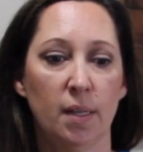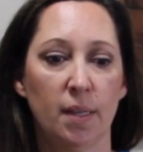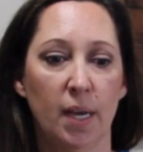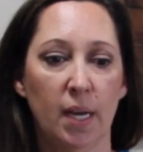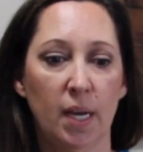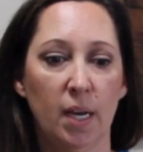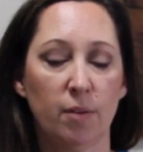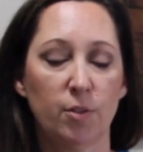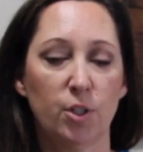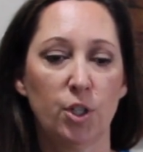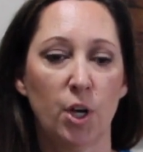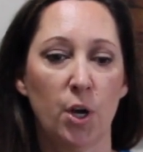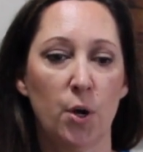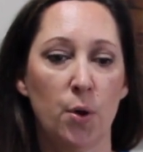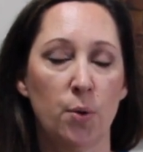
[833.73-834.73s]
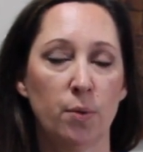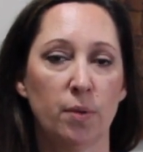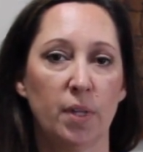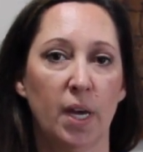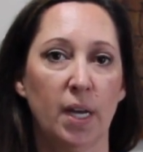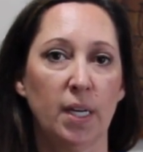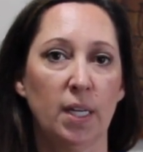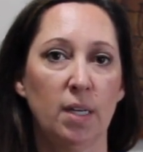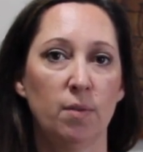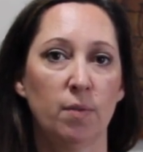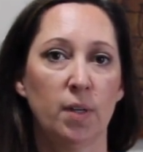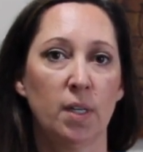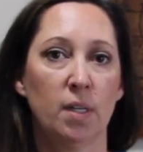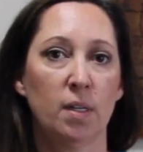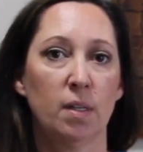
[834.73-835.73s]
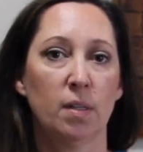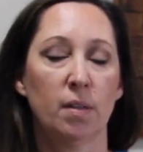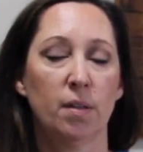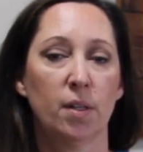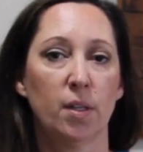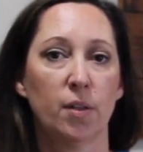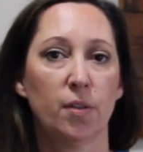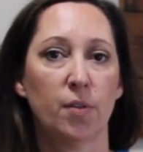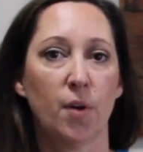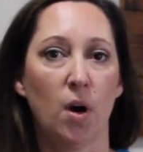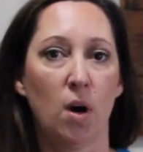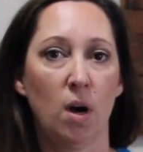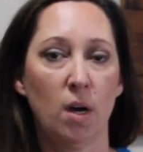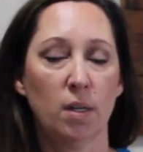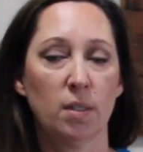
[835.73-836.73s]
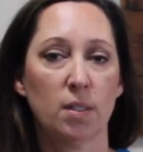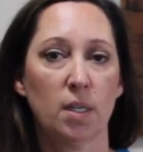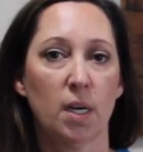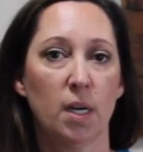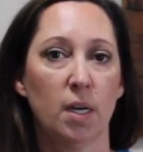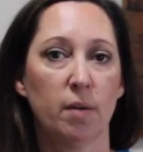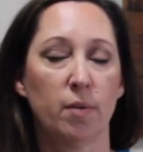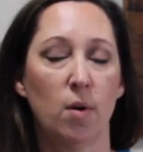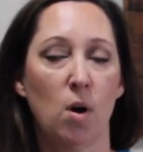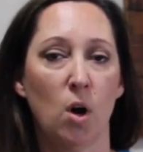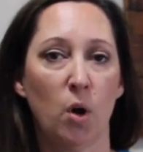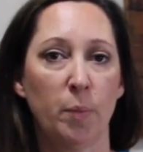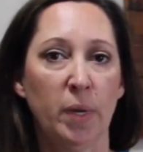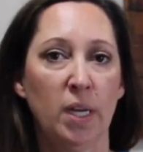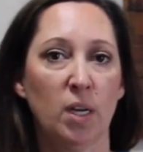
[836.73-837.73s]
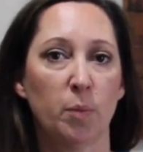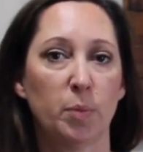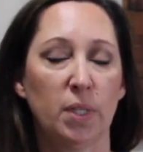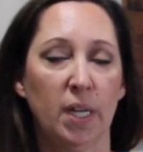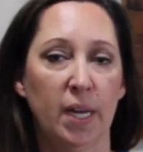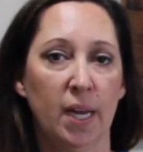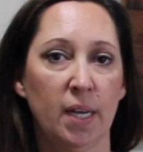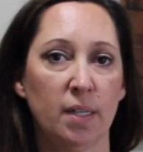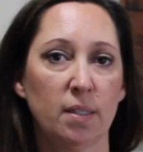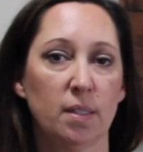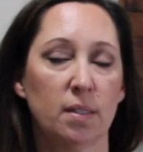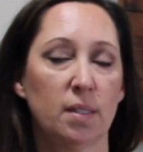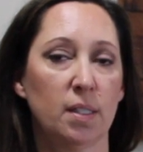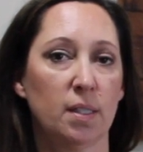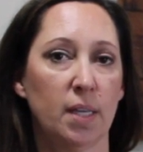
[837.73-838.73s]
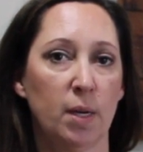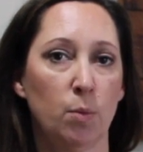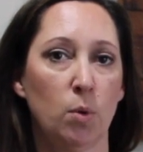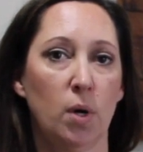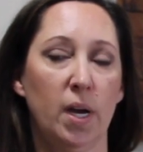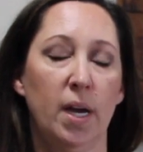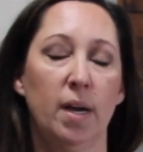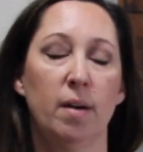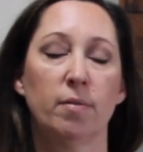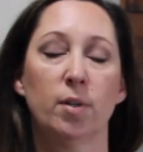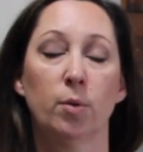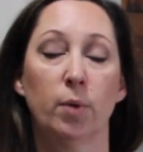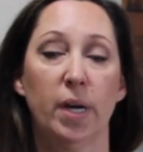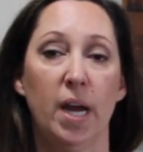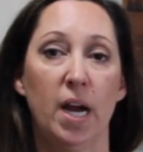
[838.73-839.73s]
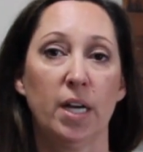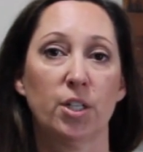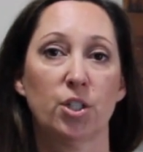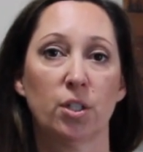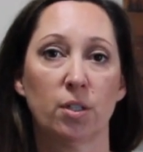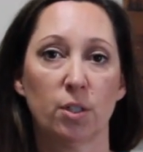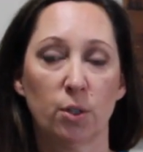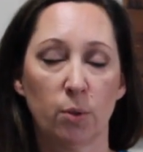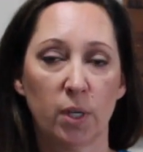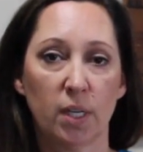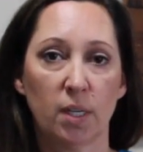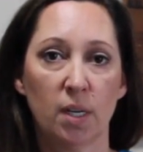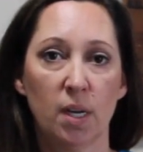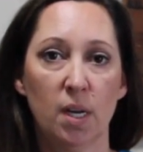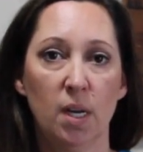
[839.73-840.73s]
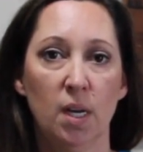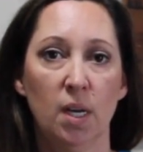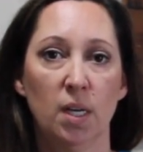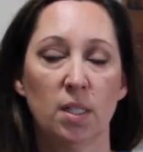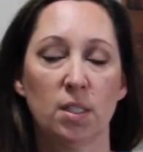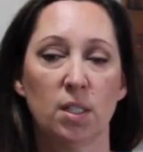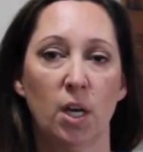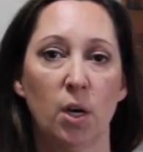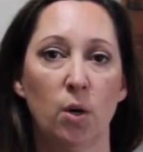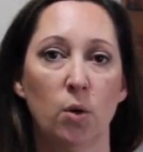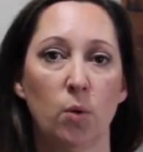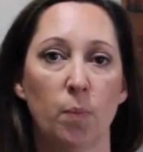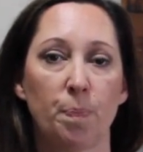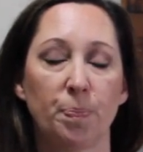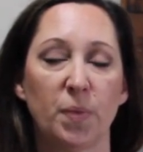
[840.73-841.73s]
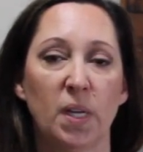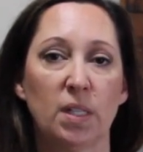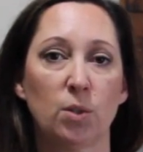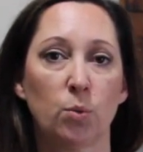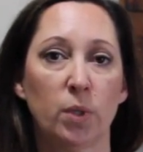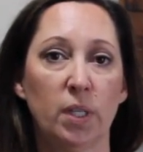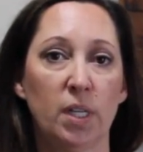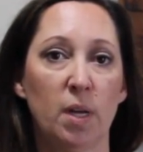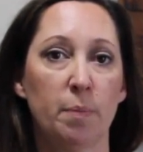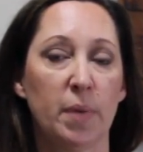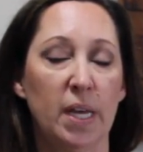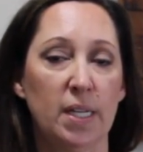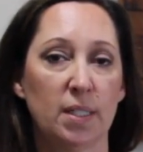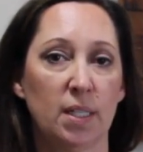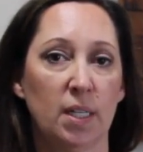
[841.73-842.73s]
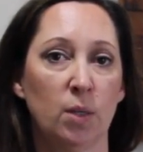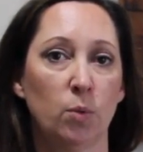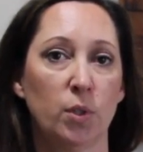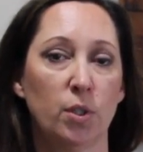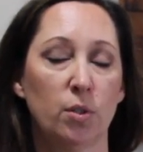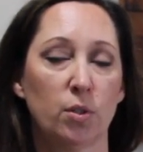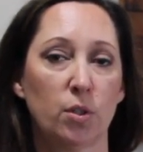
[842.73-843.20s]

they have shown that even the thought of harming a plant, that they will have a reaction to it. So it's really amazing when you